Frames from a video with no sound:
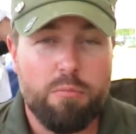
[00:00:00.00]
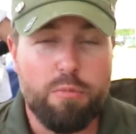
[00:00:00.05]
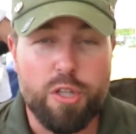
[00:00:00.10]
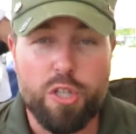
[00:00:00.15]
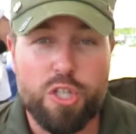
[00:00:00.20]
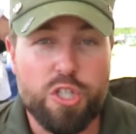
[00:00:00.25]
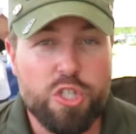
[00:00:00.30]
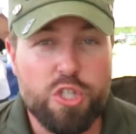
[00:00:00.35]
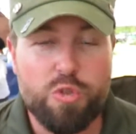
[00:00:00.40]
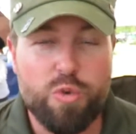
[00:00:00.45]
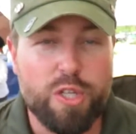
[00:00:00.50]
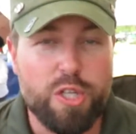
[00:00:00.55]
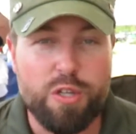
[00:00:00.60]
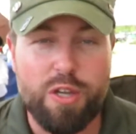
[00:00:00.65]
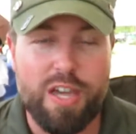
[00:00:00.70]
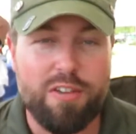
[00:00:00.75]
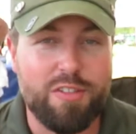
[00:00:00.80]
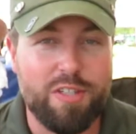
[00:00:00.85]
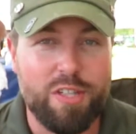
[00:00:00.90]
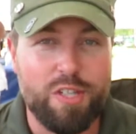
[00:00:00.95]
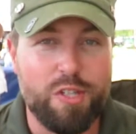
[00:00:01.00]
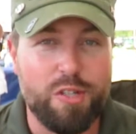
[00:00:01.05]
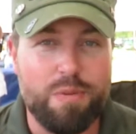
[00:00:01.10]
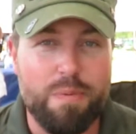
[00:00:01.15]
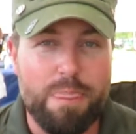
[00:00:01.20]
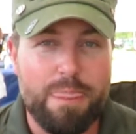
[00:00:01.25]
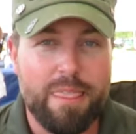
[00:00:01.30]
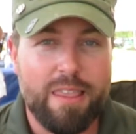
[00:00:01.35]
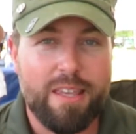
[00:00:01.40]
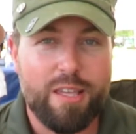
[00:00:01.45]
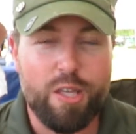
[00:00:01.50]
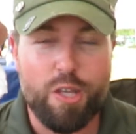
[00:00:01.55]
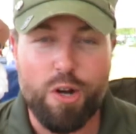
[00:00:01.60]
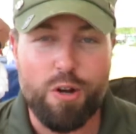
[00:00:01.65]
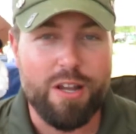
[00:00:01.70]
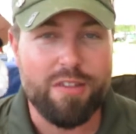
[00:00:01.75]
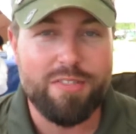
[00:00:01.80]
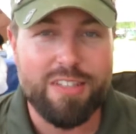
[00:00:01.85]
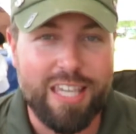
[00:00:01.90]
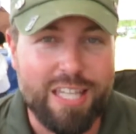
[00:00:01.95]
But this is what you have to do. You
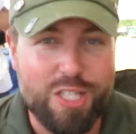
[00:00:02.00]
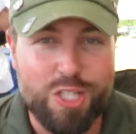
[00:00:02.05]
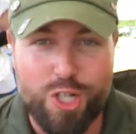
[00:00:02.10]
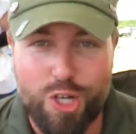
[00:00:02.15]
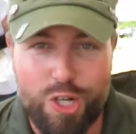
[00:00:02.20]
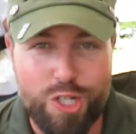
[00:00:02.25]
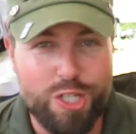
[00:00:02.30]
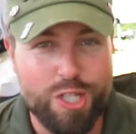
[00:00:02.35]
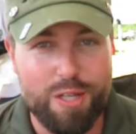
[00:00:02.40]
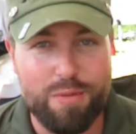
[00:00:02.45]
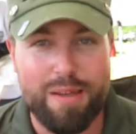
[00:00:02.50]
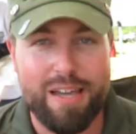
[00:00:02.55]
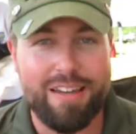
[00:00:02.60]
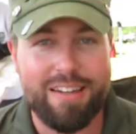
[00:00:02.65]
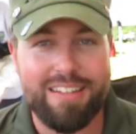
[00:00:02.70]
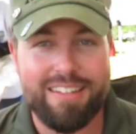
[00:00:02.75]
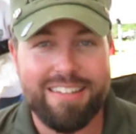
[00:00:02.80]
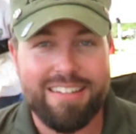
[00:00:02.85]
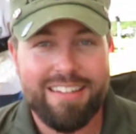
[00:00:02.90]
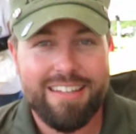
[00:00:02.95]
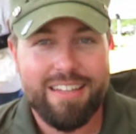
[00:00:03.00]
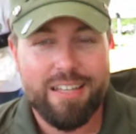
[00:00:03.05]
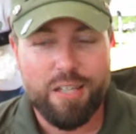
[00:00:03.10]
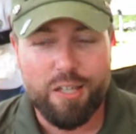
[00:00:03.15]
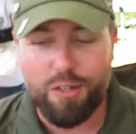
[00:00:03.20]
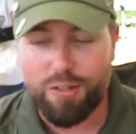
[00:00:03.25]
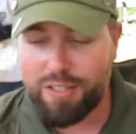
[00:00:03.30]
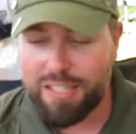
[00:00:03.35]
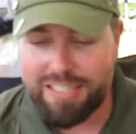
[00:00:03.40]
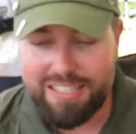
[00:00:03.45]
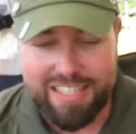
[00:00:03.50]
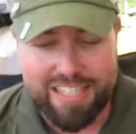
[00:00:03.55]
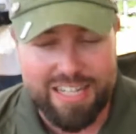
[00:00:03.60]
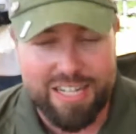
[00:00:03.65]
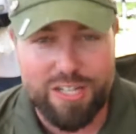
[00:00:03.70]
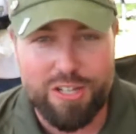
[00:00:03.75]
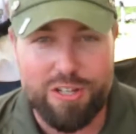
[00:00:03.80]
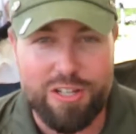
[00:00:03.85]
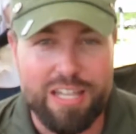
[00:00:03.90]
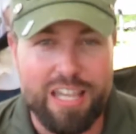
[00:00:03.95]
don't have to get churchy about it. You don't need to get
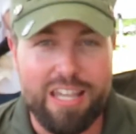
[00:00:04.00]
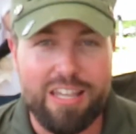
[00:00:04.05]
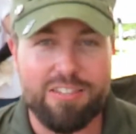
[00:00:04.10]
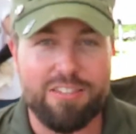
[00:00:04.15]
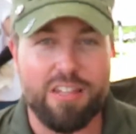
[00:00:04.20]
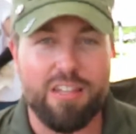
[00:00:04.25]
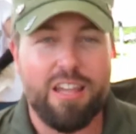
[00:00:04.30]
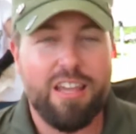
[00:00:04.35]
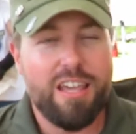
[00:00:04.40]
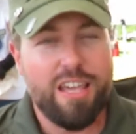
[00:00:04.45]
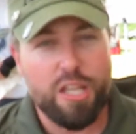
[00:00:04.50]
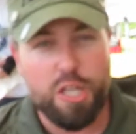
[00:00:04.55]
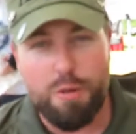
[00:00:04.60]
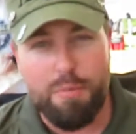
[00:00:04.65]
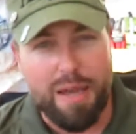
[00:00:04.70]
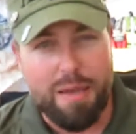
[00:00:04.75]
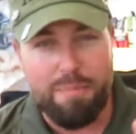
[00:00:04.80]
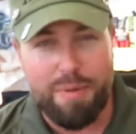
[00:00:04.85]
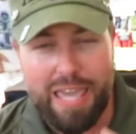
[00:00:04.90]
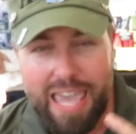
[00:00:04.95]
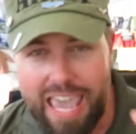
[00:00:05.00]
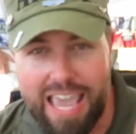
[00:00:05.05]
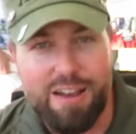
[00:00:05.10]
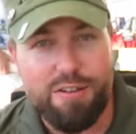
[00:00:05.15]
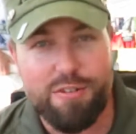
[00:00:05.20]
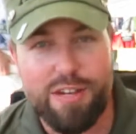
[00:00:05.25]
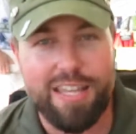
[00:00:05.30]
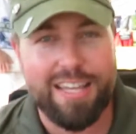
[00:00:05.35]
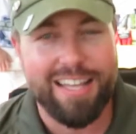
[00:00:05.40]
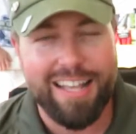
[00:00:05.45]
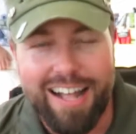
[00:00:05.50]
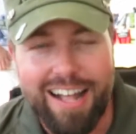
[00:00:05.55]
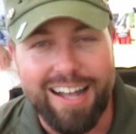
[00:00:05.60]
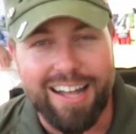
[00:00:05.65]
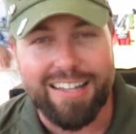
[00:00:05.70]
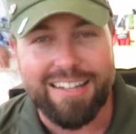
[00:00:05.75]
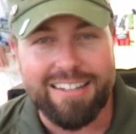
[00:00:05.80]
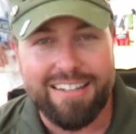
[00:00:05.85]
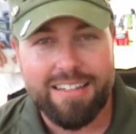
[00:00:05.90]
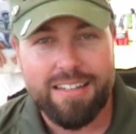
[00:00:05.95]
on your knees and you might be angry at
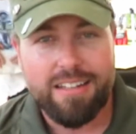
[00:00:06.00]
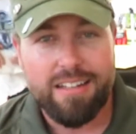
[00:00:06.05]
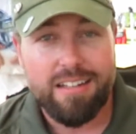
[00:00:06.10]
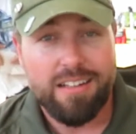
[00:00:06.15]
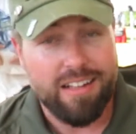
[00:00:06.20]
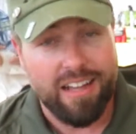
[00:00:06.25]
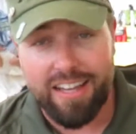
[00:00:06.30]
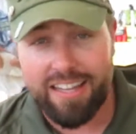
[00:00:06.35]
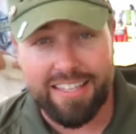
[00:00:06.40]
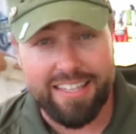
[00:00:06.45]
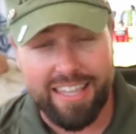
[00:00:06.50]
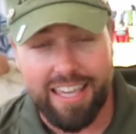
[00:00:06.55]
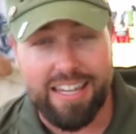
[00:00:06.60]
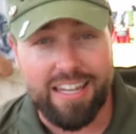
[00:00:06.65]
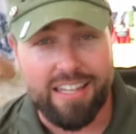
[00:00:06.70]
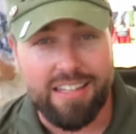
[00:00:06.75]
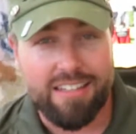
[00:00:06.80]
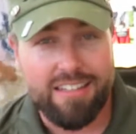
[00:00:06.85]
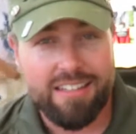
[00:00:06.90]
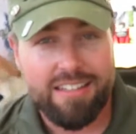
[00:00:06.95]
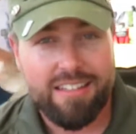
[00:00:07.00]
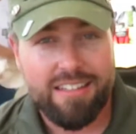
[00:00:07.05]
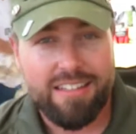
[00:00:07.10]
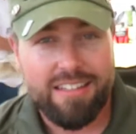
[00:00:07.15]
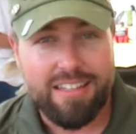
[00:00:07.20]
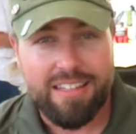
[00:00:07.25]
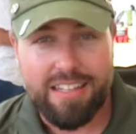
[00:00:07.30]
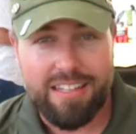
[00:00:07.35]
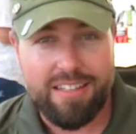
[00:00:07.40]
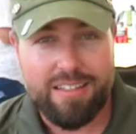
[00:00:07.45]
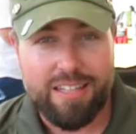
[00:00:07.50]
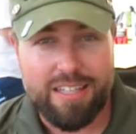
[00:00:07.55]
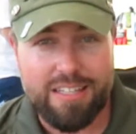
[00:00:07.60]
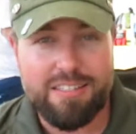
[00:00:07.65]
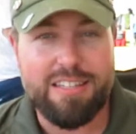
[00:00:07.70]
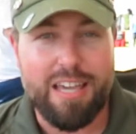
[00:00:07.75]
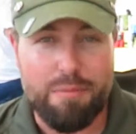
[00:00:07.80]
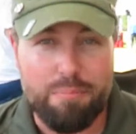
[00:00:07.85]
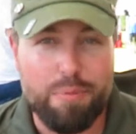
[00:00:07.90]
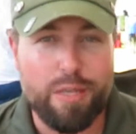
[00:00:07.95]
God. I get it.
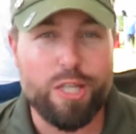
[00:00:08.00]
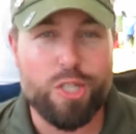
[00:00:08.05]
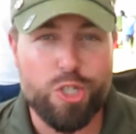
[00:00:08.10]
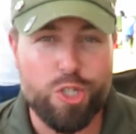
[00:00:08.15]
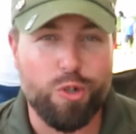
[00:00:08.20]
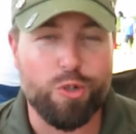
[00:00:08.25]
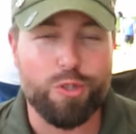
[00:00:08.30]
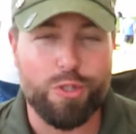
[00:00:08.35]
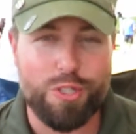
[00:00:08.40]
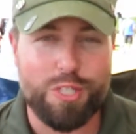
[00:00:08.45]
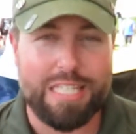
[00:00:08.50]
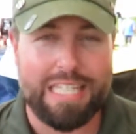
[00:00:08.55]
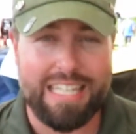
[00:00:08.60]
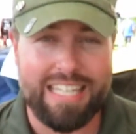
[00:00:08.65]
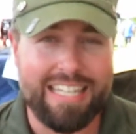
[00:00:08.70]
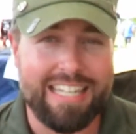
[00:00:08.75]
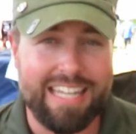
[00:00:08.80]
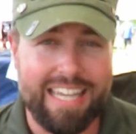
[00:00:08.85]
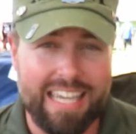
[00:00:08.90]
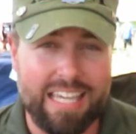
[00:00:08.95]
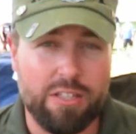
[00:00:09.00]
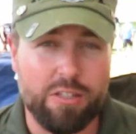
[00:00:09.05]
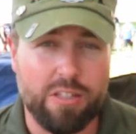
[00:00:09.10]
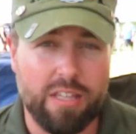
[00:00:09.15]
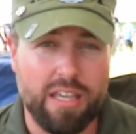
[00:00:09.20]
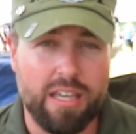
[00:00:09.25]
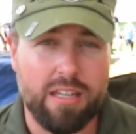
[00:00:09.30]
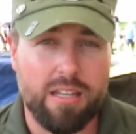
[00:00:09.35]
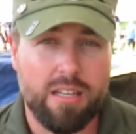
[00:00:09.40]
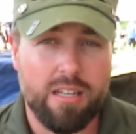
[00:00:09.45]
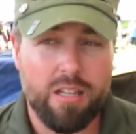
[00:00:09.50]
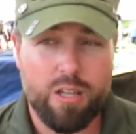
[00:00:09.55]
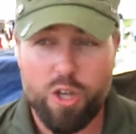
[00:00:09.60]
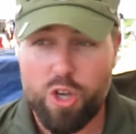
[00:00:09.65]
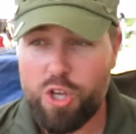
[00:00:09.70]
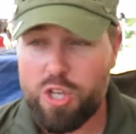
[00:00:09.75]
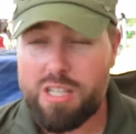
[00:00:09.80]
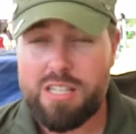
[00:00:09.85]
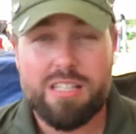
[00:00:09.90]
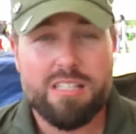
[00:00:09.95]
He's got big shoulders and he can handle
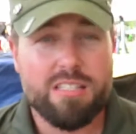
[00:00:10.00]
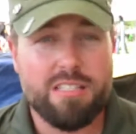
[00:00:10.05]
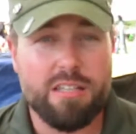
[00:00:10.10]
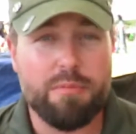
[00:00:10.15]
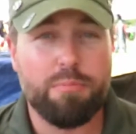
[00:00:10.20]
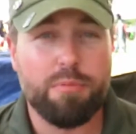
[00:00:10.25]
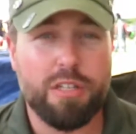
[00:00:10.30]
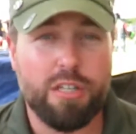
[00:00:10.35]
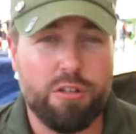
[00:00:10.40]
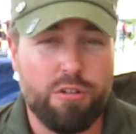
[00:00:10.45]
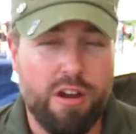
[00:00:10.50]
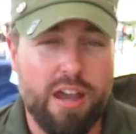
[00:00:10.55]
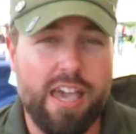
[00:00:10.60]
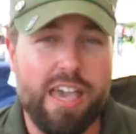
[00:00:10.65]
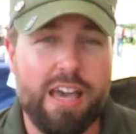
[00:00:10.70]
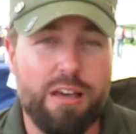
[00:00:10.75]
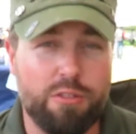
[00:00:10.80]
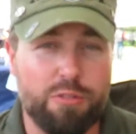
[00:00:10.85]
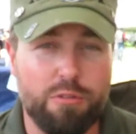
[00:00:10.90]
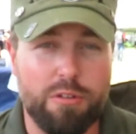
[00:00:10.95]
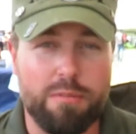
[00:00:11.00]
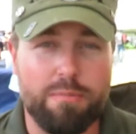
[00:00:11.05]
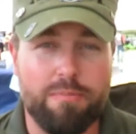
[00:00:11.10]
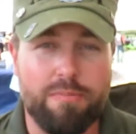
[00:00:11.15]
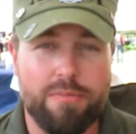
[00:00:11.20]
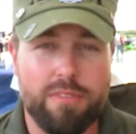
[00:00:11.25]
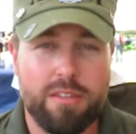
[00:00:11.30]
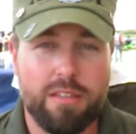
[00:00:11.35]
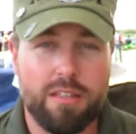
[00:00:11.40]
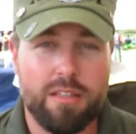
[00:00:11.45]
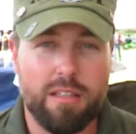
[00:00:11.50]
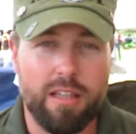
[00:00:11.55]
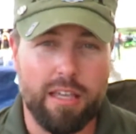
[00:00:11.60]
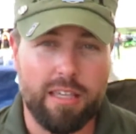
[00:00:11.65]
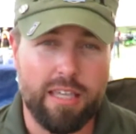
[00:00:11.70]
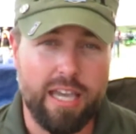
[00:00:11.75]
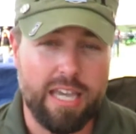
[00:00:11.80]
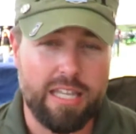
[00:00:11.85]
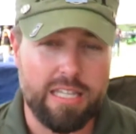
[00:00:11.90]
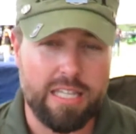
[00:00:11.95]
it. Simply cry out to him
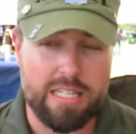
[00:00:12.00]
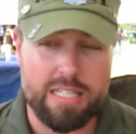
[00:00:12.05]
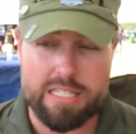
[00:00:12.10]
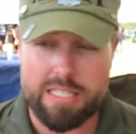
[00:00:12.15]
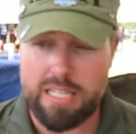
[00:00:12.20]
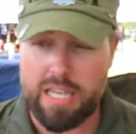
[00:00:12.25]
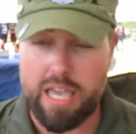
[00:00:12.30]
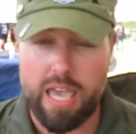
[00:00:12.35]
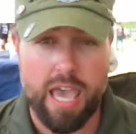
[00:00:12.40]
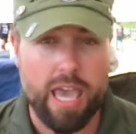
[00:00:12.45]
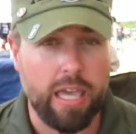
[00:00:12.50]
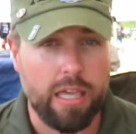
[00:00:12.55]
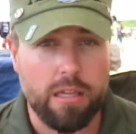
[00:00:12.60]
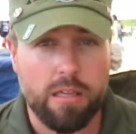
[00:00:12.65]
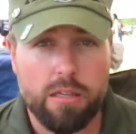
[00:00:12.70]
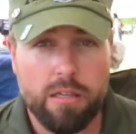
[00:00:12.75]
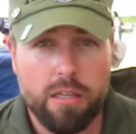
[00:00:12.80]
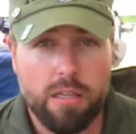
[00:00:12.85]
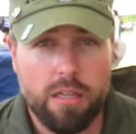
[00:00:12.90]
like I did and say, hey,